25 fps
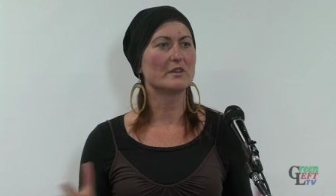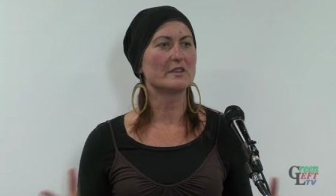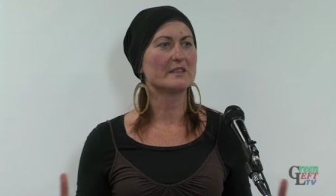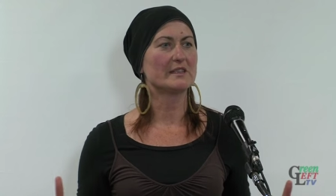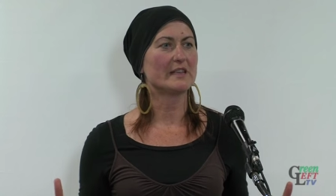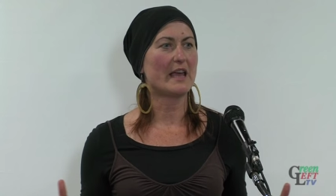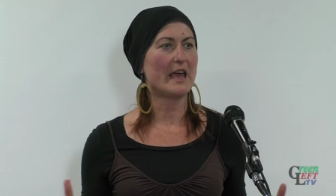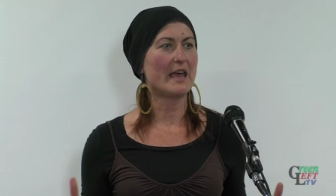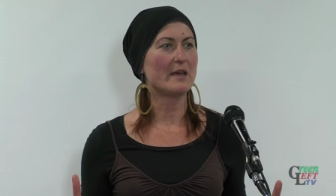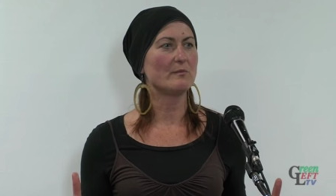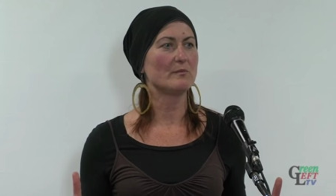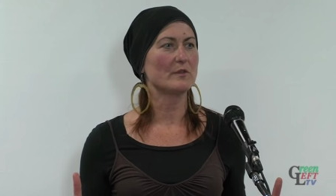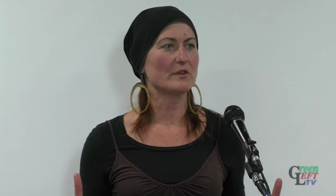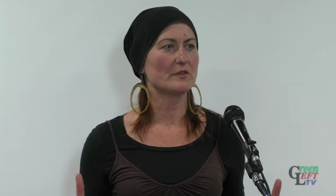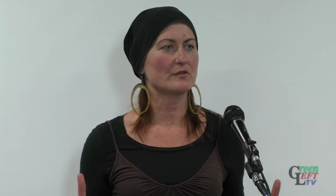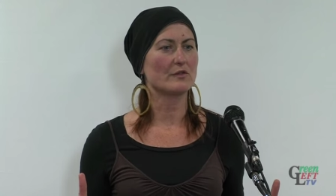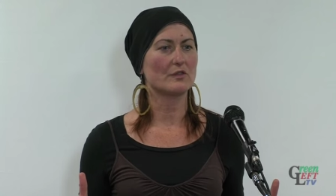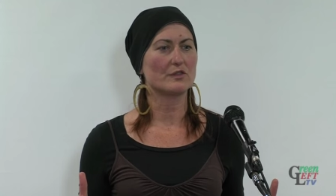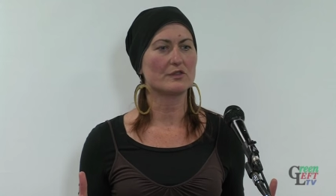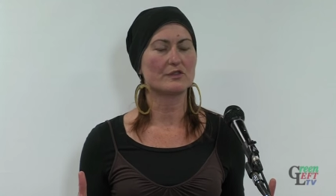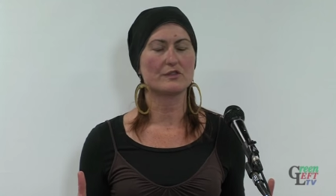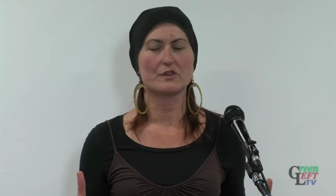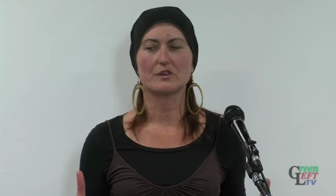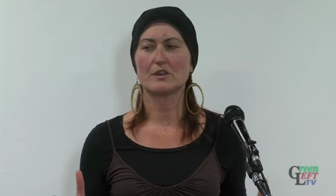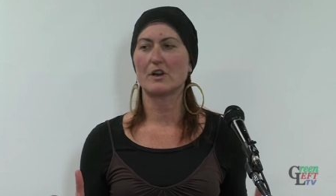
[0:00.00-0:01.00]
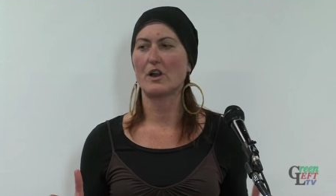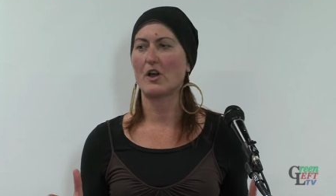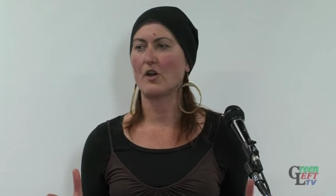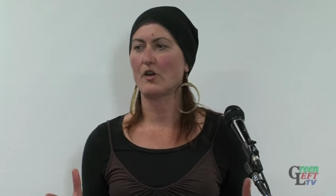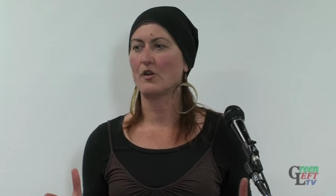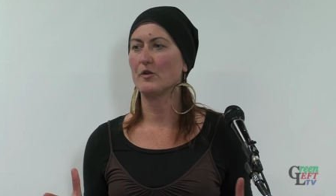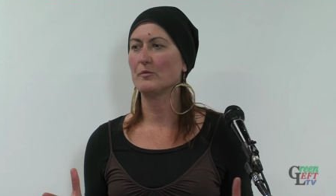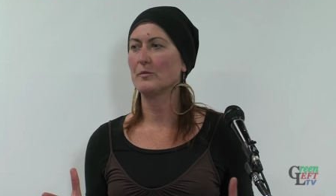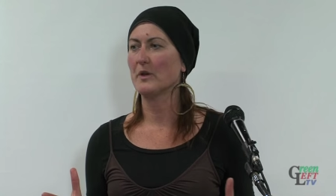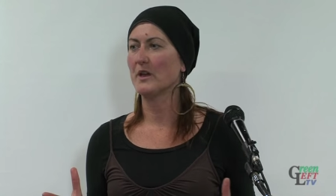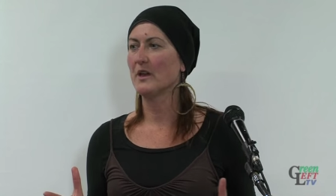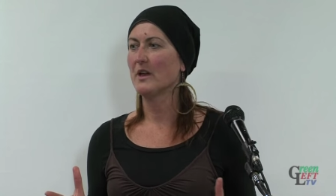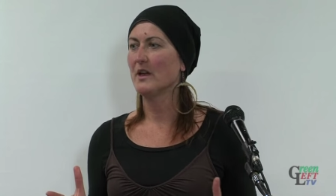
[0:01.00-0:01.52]
the same across the
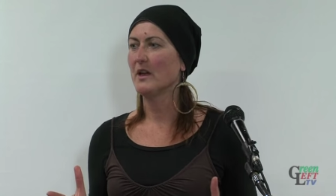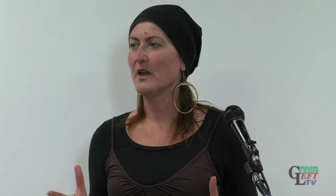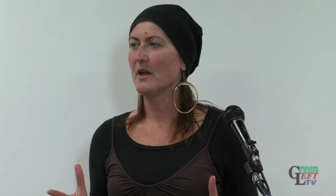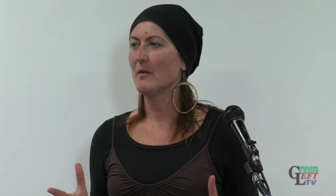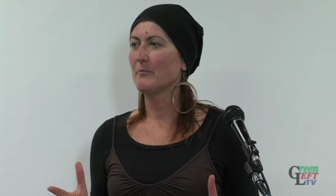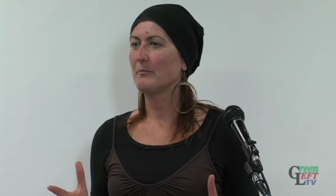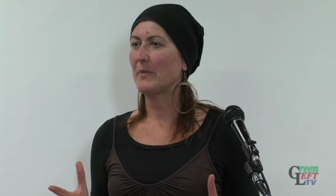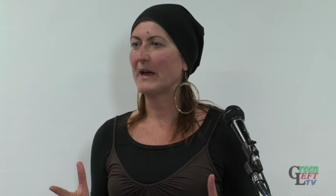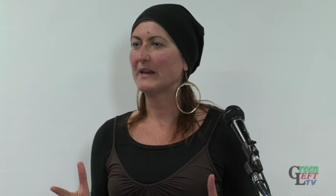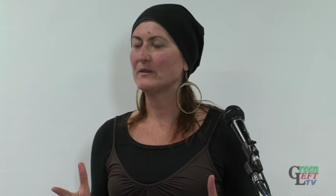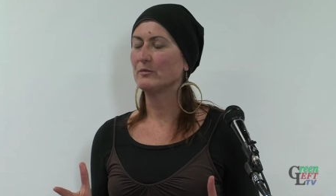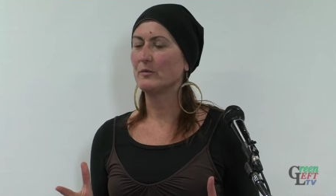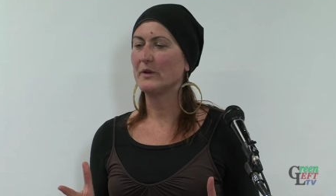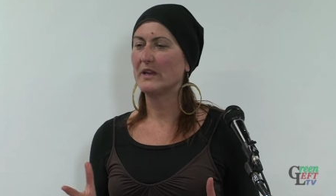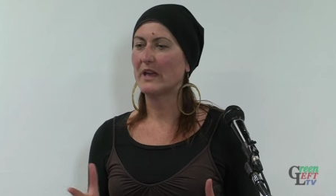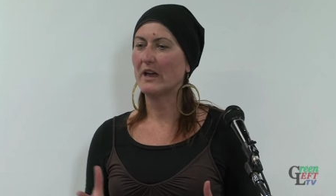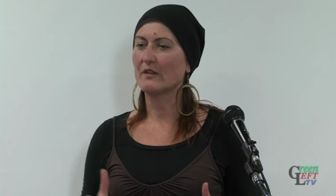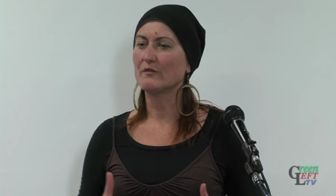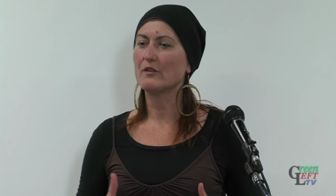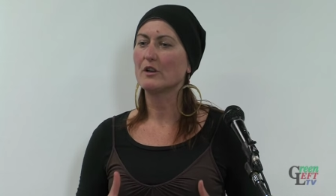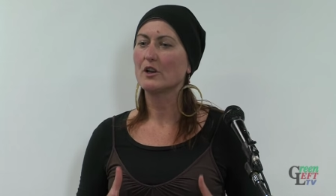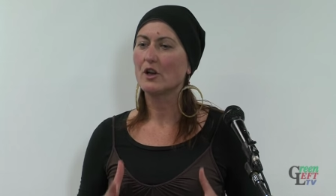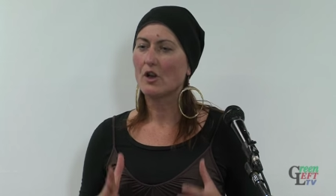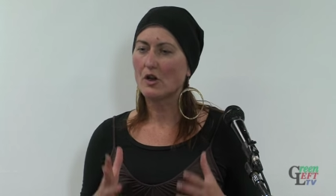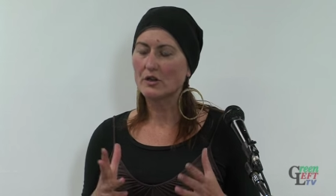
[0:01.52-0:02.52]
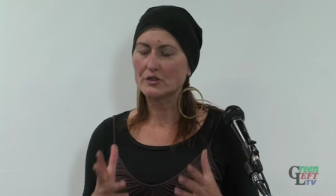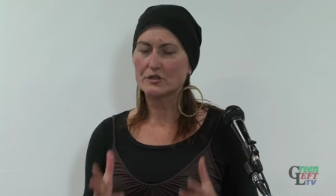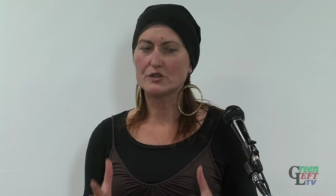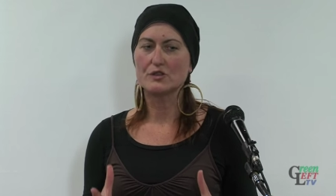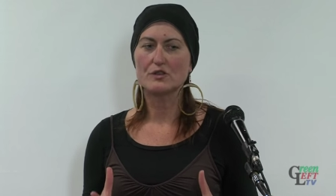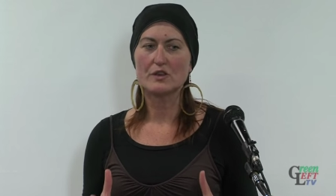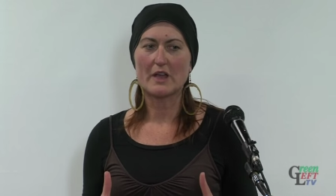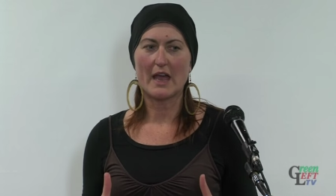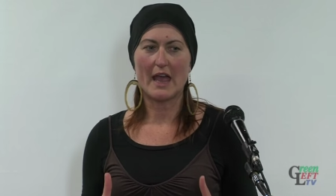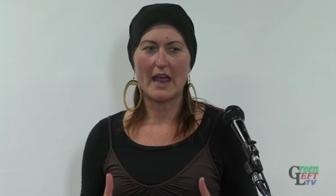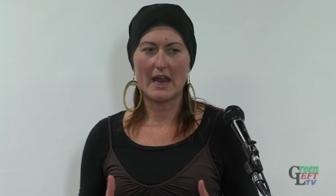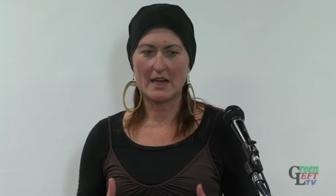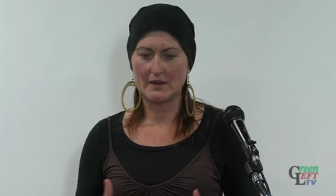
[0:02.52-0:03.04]
globe. But we have a lot to
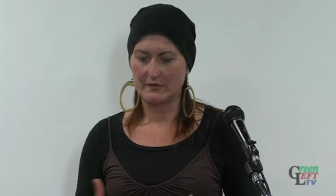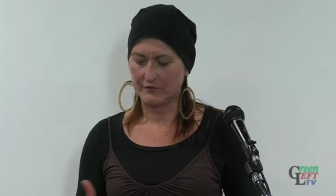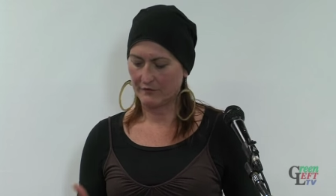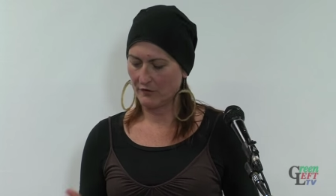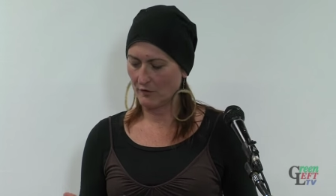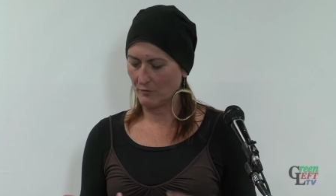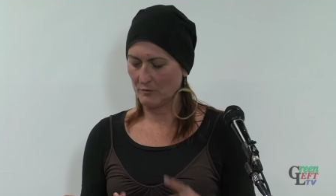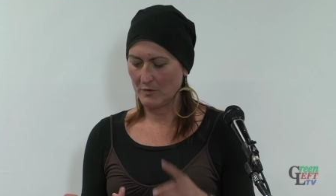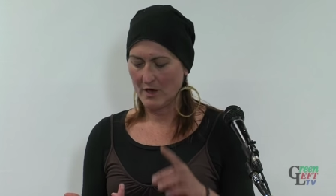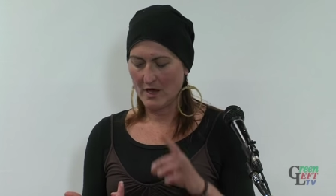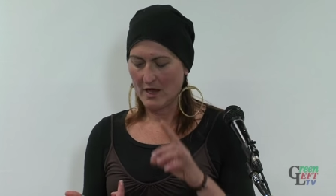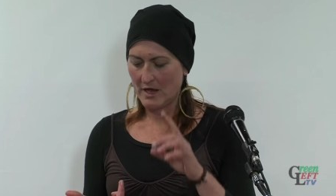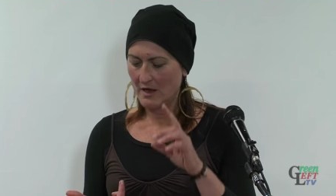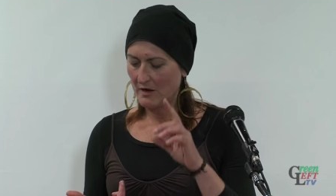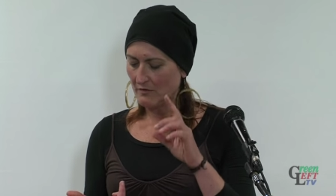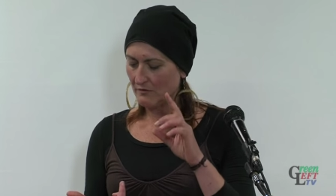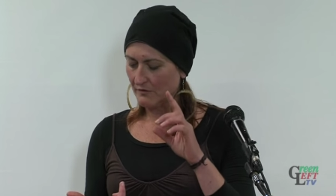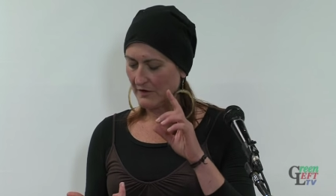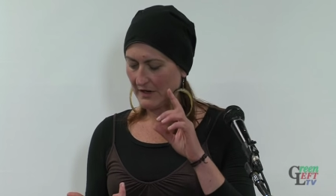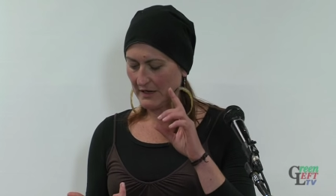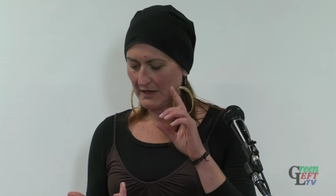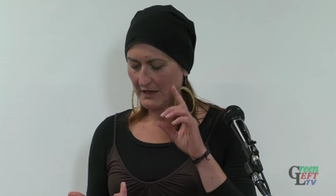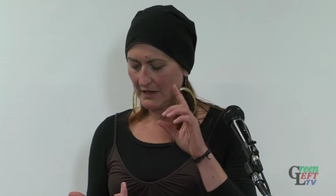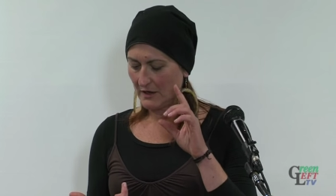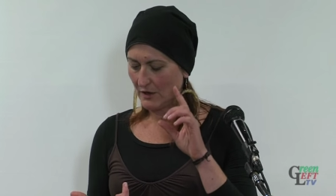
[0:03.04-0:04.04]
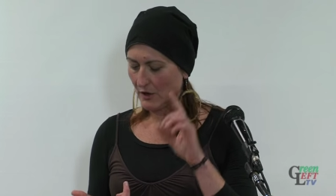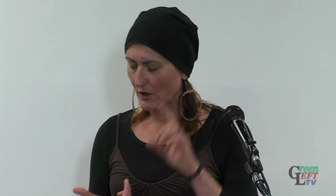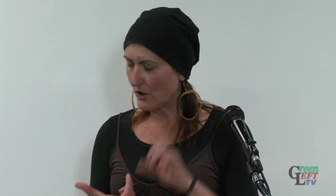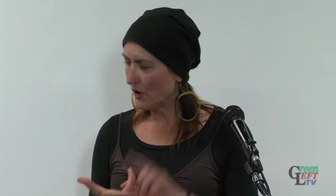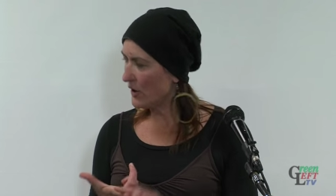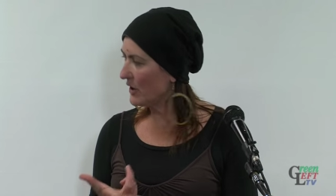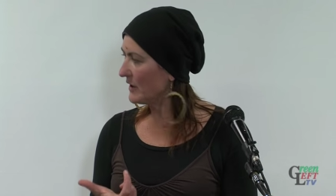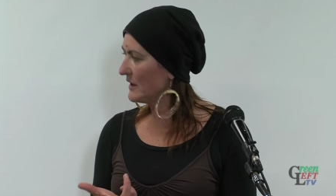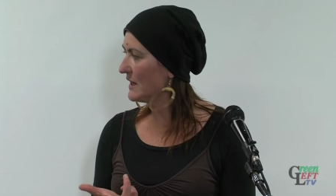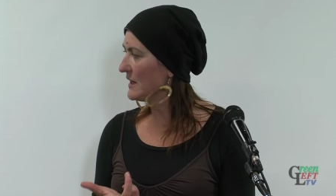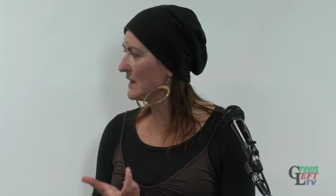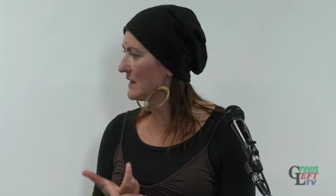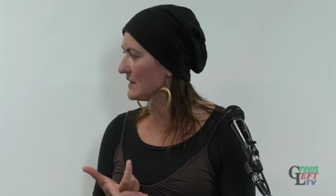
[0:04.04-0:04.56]
gain from really
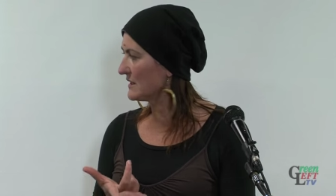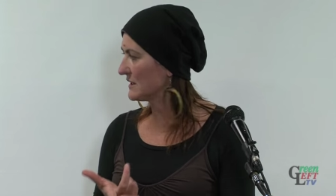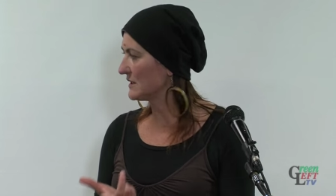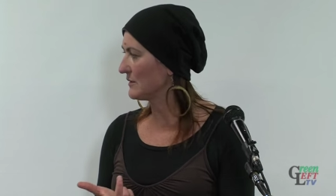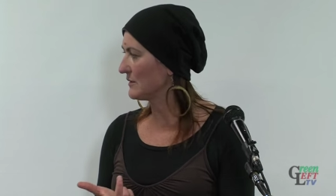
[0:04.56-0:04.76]
learning and